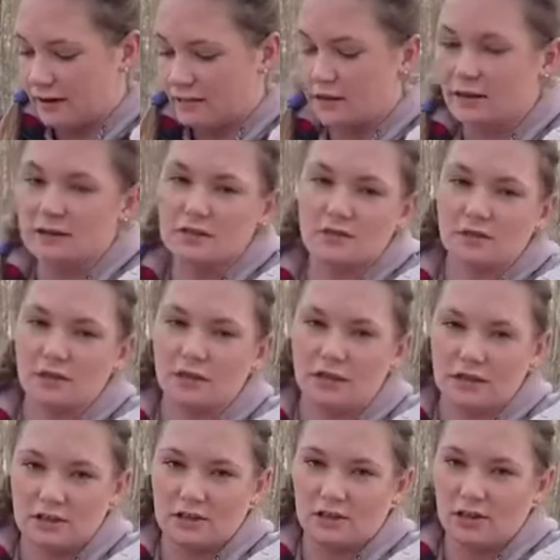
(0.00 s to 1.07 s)
that isn't
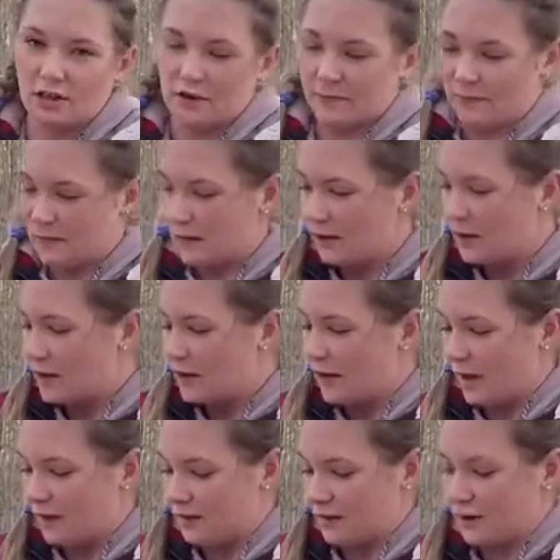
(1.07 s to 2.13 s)
related to her. And
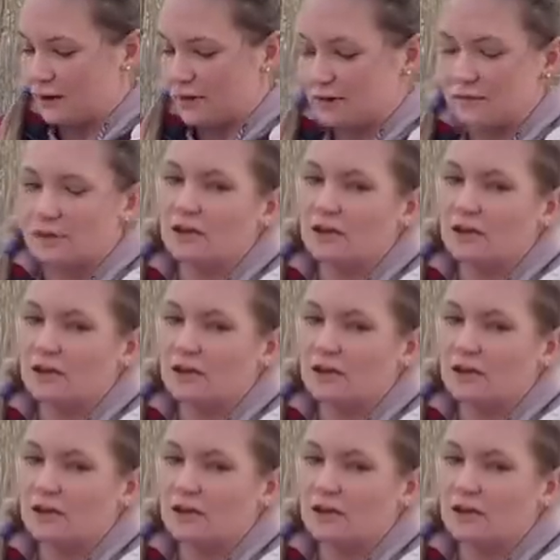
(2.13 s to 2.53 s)
they're